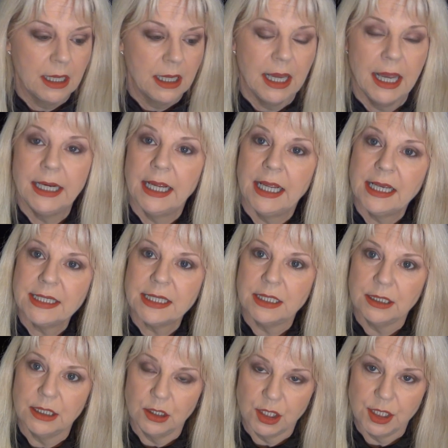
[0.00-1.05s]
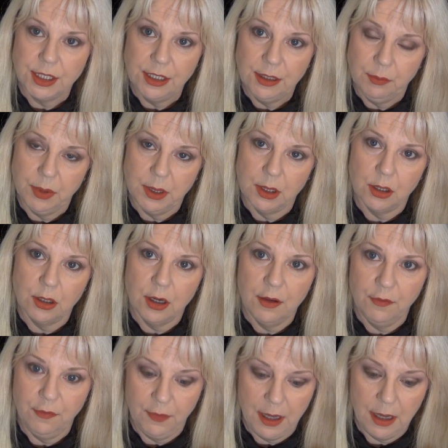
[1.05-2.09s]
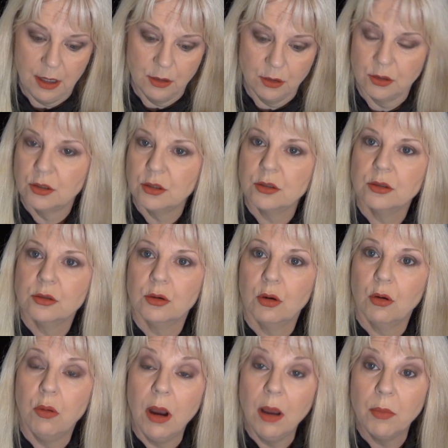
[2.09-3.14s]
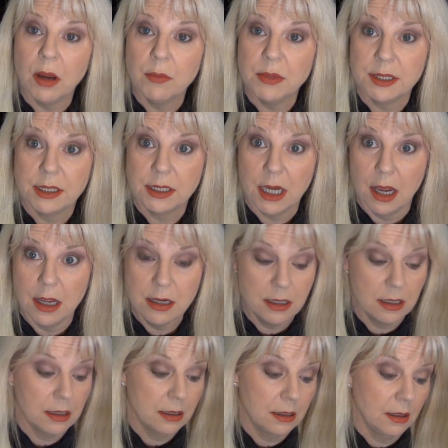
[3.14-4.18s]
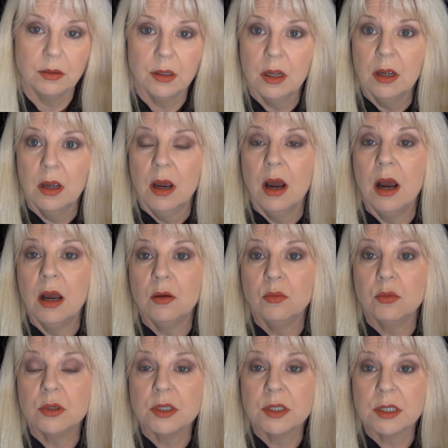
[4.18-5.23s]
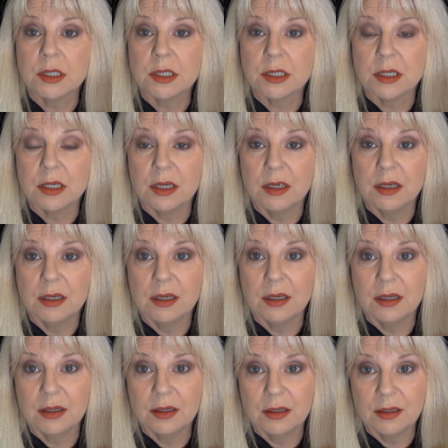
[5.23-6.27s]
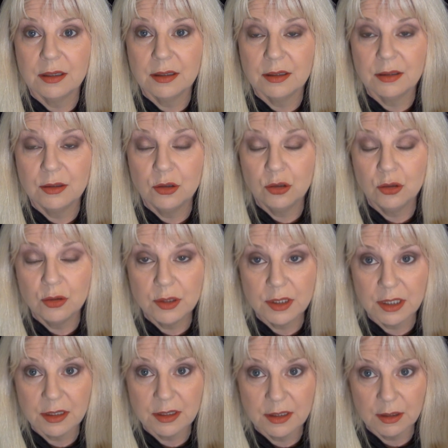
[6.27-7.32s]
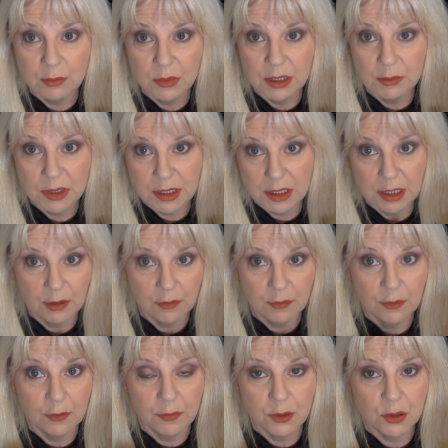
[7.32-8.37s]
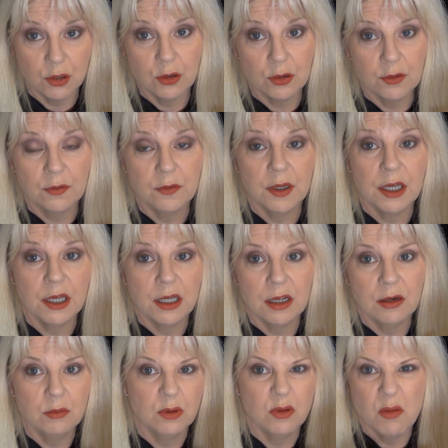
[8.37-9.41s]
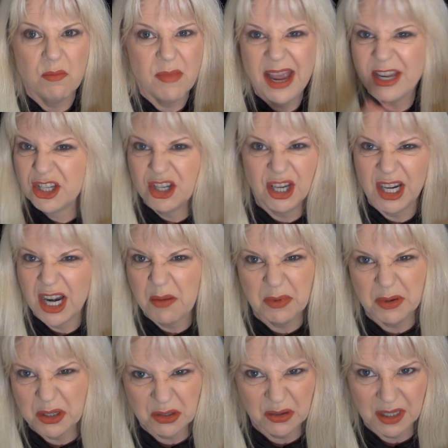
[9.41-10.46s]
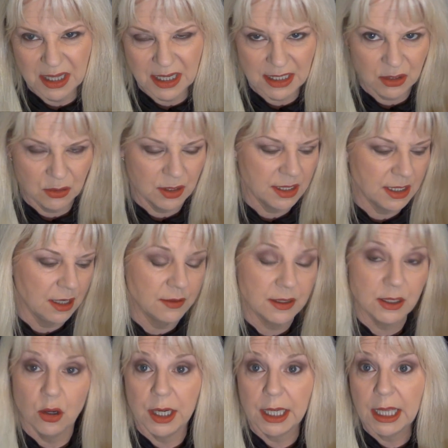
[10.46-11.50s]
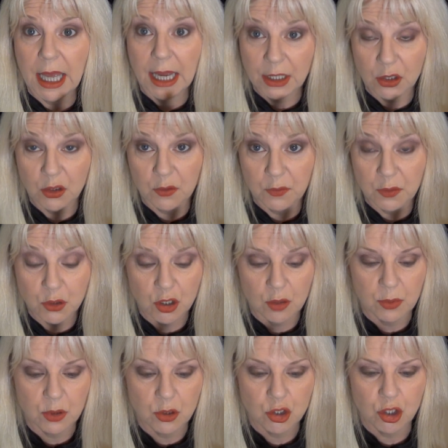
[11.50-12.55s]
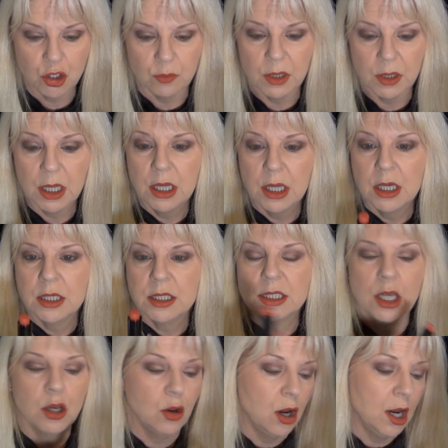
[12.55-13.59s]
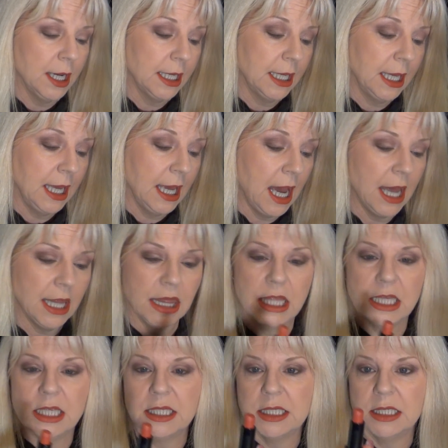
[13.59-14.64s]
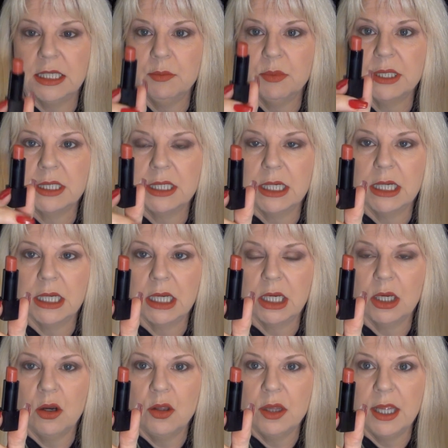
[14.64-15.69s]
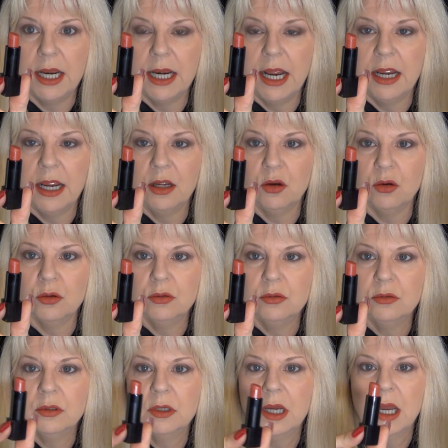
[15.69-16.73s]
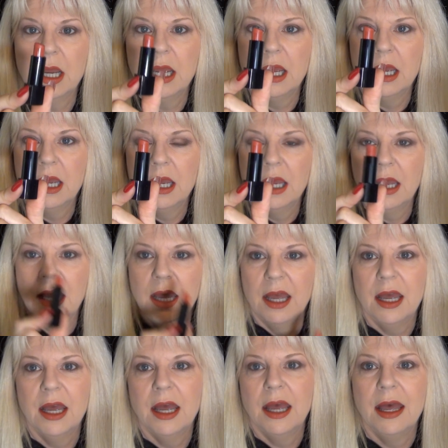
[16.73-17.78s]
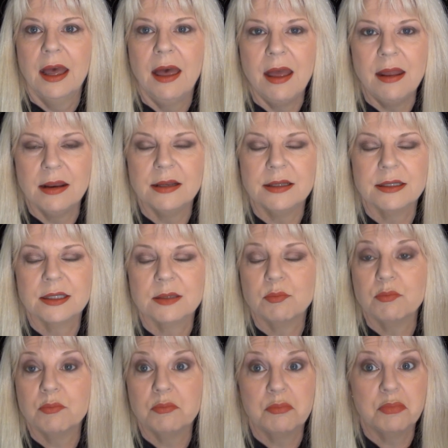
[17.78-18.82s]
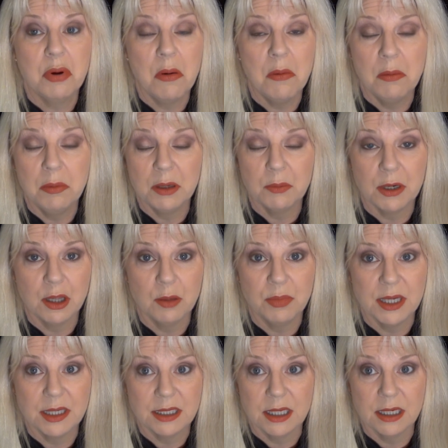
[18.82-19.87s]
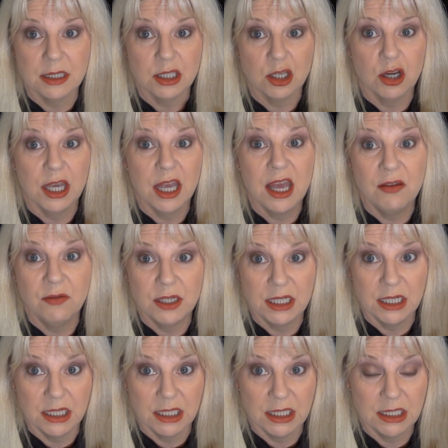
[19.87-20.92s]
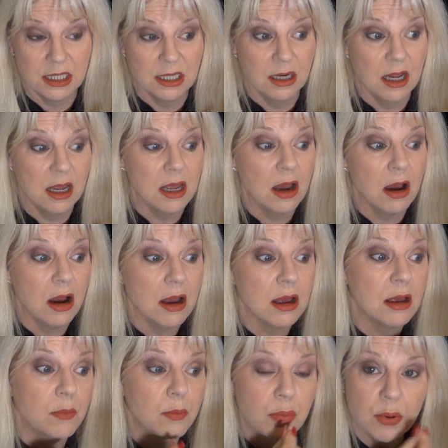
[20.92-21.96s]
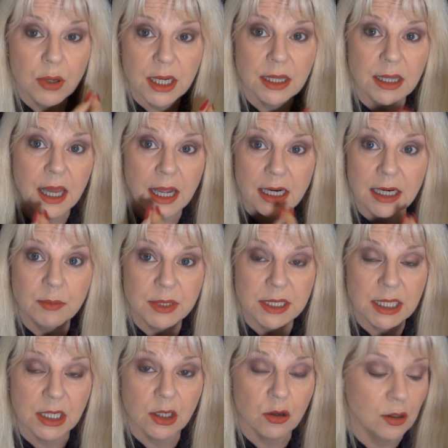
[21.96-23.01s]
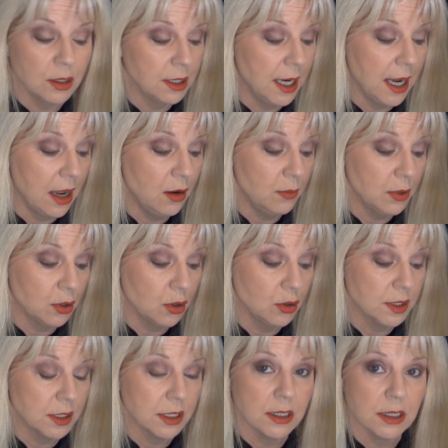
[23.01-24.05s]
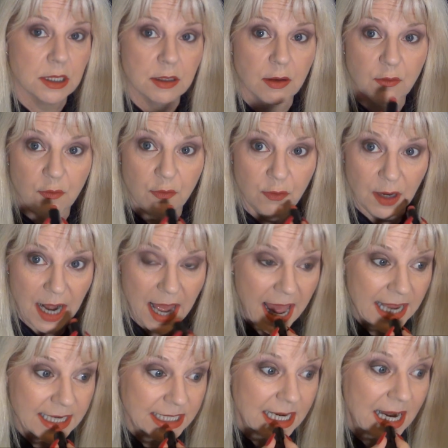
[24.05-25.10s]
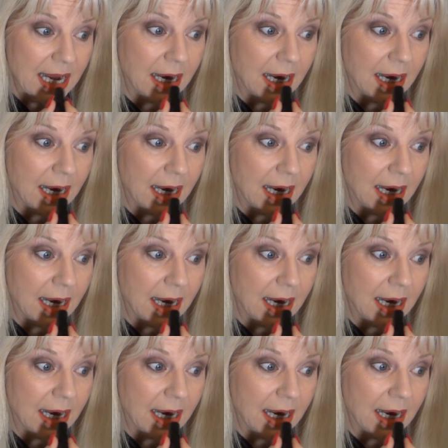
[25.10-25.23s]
And here's a little tip that I found quite by mistake. I was using some lipstick for photography and we were mashing it up and doing that sort of stuff, so I cut it off the top of the tube. So I cut this lipstick on that angle, and it's probably one of the best things I ever did. Putting that lipstick on now, because it's flat,